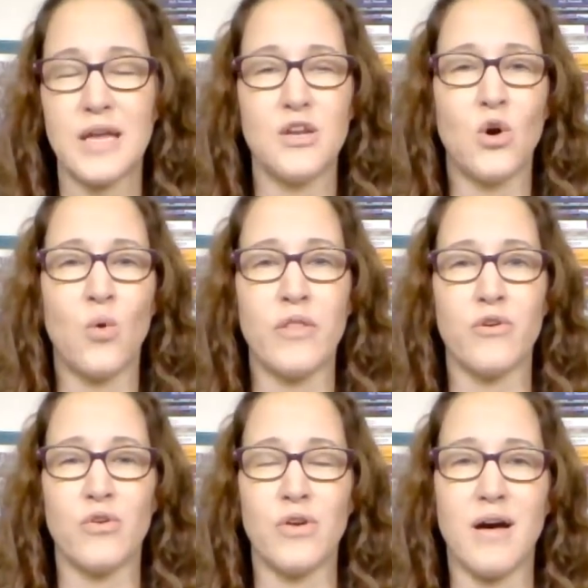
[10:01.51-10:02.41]
They know
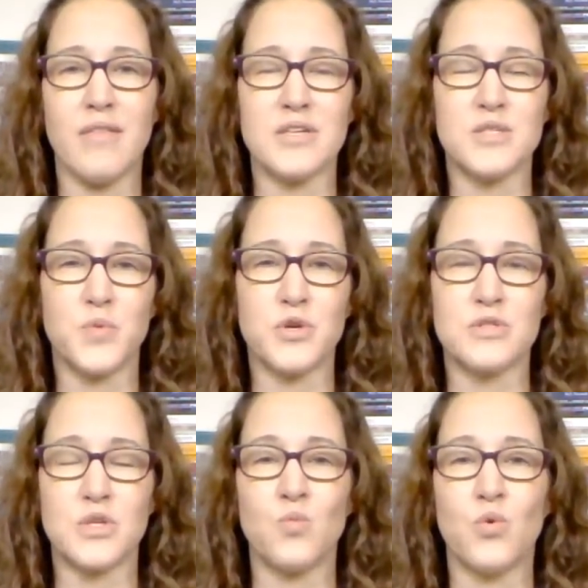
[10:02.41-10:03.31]
whether or not this
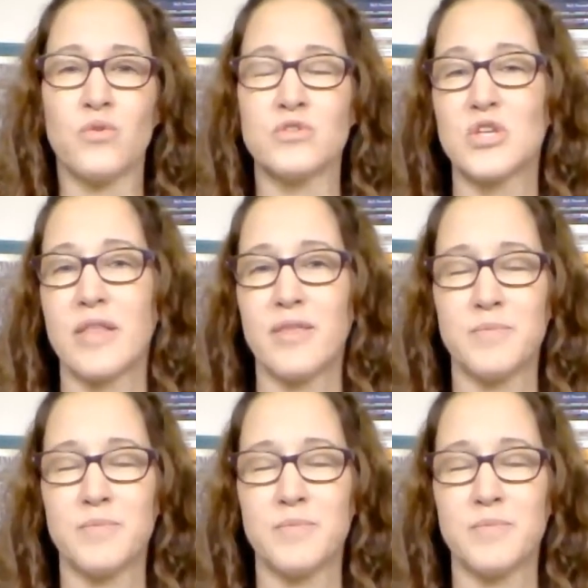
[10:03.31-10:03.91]
person will shut them